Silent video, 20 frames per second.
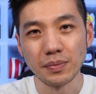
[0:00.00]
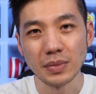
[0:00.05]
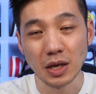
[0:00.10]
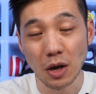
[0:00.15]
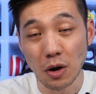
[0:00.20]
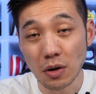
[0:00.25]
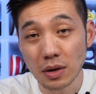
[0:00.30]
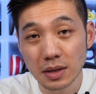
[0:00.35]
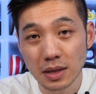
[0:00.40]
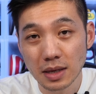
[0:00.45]

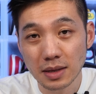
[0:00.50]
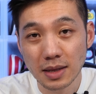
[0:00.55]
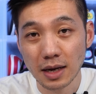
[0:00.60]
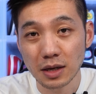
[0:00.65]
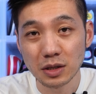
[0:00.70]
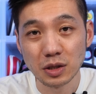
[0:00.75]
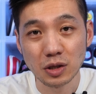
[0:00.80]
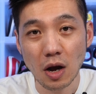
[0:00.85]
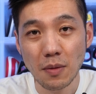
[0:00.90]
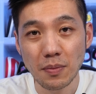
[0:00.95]
The only thing that
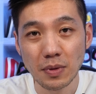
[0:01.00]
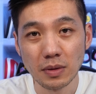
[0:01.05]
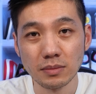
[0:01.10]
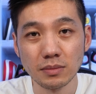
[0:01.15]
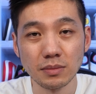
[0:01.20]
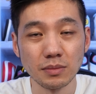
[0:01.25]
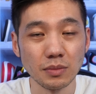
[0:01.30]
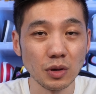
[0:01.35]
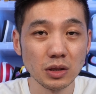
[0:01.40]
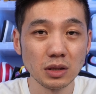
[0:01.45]
could stop
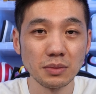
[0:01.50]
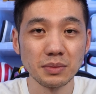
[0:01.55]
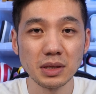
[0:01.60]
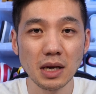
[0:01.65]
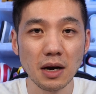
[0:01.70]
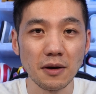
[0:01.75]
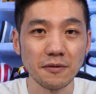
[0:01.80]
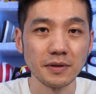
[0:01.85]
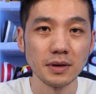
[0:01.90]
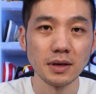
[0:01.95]
him was
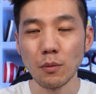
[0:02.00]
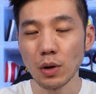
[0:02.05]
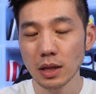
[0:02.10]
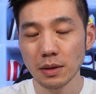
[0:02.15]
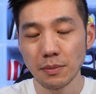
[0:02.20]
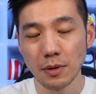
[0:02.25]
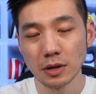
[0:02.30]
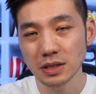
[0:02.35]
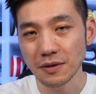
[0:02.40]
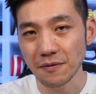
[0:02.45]
himself. And one
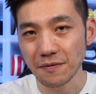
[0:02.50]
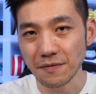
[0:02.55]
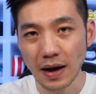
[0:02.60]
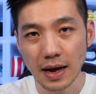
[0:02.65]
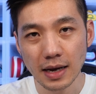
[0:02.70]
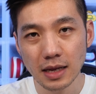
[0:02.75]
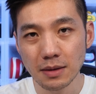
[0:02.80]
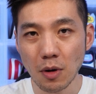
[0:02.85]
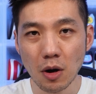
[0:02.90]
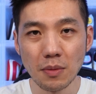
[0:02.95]
of the most
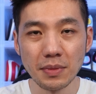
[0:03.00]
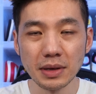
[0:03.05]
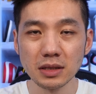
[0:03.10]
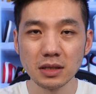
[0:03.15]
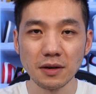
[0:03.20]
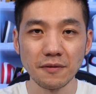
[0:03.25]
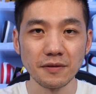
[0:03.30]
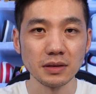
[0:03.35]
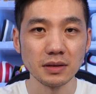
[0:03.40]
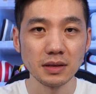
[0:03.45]
defining
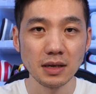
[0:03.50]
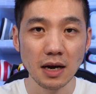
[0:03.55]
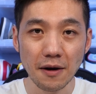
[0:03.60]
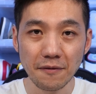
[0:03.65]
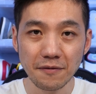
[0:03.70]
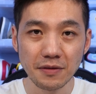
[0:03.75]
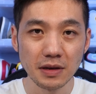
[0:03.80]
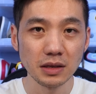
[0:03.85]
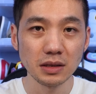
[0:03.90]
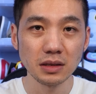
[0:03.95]
moments of this
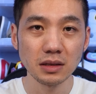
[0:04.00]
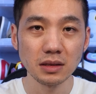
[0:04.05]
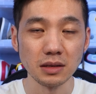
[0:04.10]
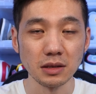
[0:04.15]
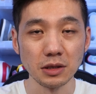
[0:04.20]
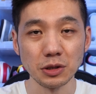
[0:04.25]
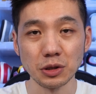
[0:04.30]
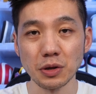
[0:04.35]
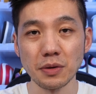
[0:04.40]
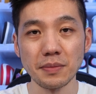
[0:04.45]
toughness
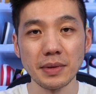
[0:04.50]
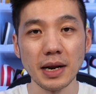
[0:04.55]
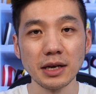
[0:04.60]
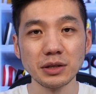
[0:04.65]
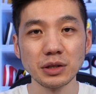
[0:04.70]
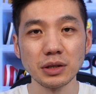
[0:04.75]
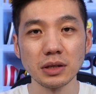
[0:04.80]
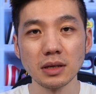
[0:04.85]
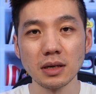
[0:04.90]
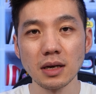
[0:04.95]
and
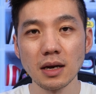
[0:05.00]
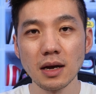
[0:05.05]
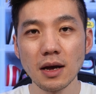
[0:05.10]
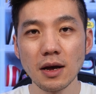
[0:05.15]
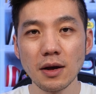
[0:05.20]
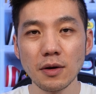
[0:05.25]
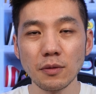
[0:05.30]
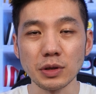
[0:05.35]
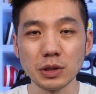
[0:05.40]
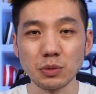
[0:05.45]
determination
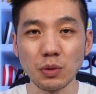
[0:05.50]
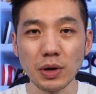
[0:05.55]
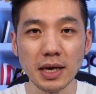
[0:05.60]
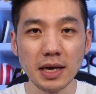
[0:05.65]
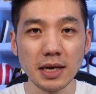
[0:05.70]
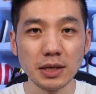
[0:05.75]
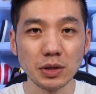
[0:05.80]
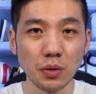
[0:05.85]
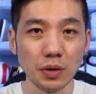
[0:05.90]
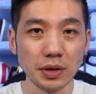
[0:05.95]
was when
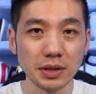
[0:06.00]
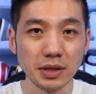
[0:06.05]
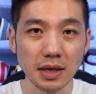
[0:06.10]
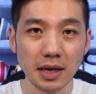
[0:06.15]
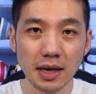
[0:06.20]
he tore his